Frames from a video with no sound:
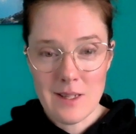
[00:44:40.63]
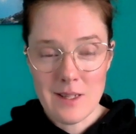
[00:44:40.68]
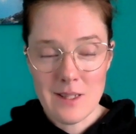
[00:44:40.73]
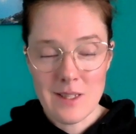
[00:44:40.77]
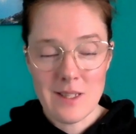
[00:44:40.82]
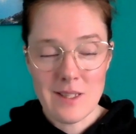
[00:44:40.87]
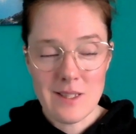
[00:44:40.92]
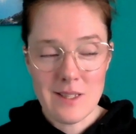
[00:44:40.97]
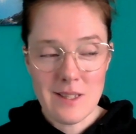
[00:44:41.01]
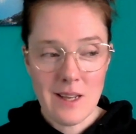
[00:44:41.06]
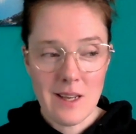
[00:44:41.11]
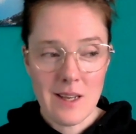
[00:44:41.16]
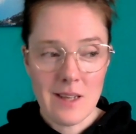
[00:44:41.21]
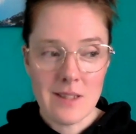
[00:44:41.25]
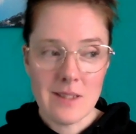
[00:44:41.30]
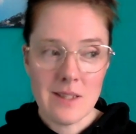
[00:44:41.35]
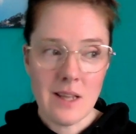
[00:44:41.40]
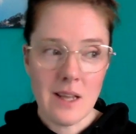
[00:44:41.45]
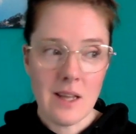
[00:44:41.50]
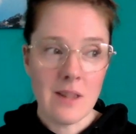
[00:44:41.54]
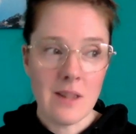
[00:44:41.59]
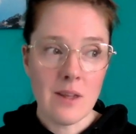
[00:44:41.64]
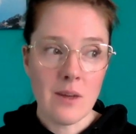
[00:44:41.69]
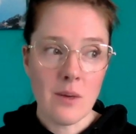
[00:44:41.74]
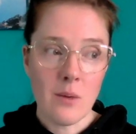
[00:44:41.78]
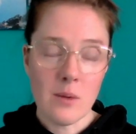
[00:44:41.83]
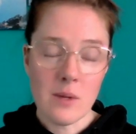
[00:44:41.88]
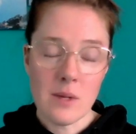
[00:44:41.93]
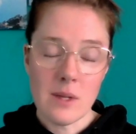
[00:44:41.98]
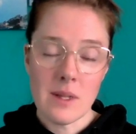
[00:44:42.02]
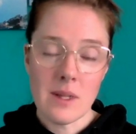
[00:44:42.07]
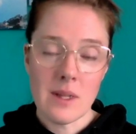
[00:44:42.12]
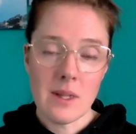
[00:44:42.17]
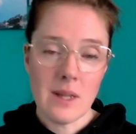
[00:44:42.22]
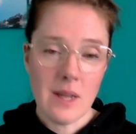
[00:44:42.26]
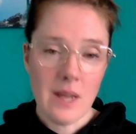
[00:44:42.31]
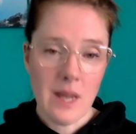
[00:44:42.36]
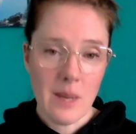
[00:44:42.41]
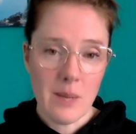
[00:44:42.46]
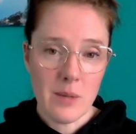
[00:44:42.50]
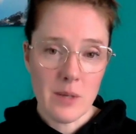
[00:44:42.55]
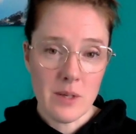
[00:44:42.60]
She's saying sane. The only thing
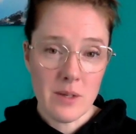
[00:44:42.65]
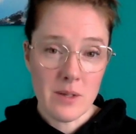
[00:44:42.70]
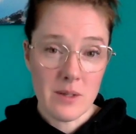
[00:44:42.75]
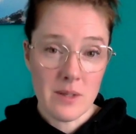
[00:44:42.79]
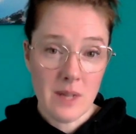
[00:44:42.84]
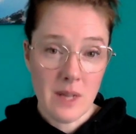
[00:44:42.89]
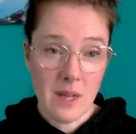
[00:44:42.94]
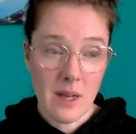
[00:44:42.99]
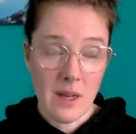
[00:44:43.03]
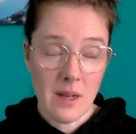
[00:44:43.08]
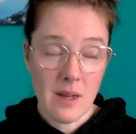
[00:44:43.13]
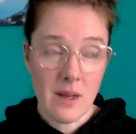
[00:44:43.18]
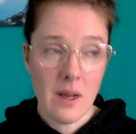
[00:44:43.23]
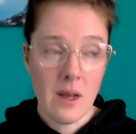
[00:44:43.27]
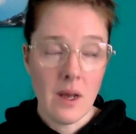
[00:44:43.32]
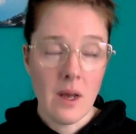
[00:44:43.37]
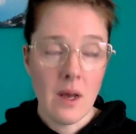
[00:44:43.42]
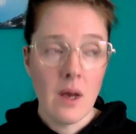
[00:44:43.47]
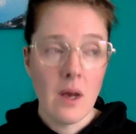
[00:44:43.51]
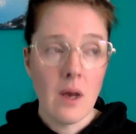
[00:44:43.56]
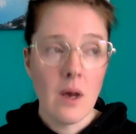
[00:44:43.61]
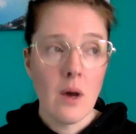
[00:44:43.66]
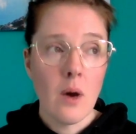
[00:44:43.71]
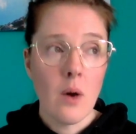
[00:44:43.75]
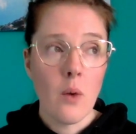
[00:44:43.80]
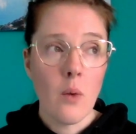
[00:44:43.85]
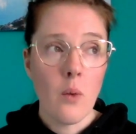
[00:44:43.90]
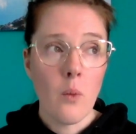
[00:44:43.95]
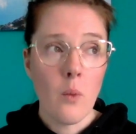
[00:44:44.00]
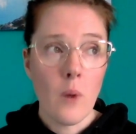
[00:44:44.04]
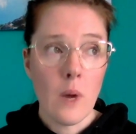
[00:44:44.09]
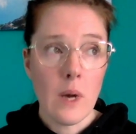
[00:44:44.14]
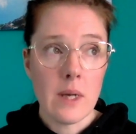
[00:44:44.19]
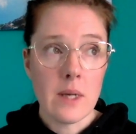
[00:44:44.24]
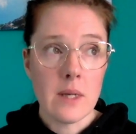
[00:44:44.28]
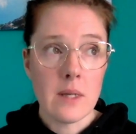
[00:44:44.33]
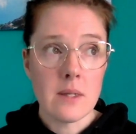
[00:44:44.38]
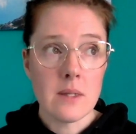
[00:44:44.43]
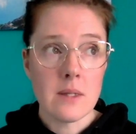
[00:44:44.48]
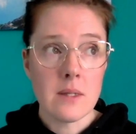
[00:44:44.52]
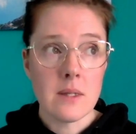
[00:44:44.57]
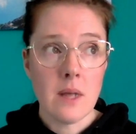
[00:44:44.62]
that kept her sane
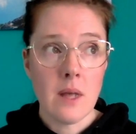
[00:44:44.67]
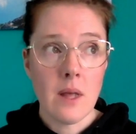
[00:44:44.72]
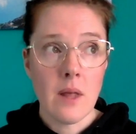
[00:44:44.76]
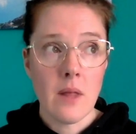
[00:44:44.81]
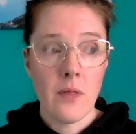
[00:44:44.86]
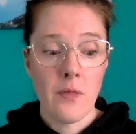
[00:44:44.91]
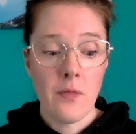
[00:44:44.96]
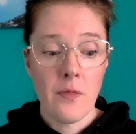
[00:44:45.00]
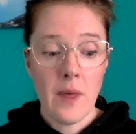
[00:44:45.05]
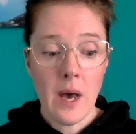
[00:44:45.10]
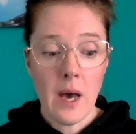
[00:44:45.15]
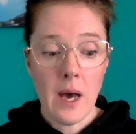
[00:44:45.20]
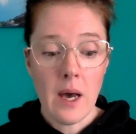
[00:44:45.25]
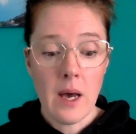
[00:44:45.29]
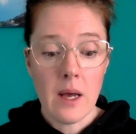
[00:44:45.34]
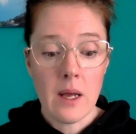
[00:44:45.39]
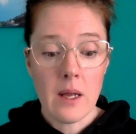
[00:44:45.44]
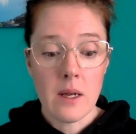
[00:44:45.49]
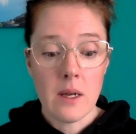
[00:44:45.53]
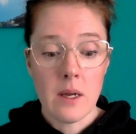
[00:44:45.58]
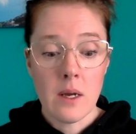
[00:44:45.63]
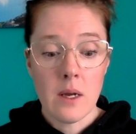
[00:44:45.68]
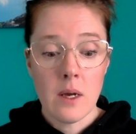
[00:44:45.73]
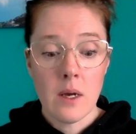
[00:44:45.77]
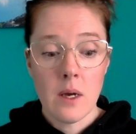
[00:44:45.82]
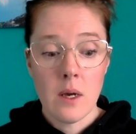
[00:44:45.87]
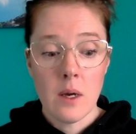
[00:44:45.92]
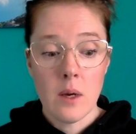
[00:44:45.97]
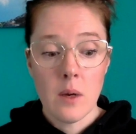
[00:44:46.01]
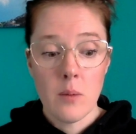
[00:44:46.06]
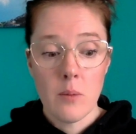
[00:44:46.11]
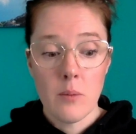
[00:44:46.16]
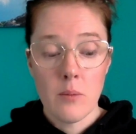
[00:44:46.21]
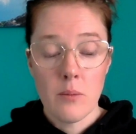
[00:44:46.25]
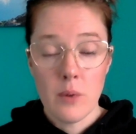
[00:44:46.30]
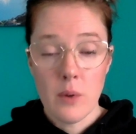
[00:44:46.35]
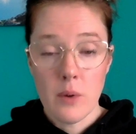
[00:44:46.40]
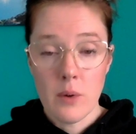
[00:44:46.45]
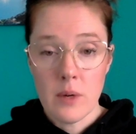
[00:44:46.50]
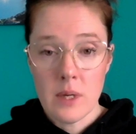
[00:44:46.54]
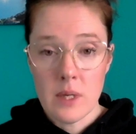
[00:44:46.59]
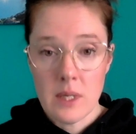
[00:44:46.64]
was that
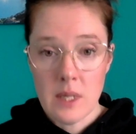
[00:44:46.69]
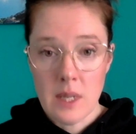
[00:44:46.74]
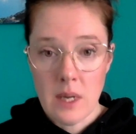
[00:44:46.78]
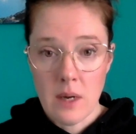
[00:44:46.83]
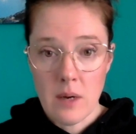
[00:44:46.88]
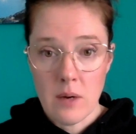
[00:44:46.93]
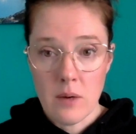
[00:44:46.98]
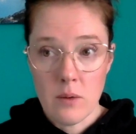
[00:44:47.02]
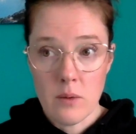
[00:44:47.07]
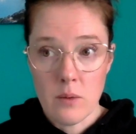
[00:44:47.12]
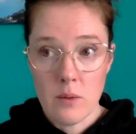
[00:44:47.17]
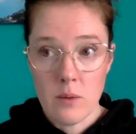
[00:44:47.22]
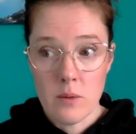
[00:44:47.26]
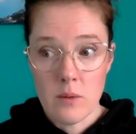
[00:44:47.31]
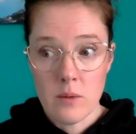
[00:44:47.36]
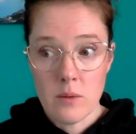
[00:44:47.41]
broken down,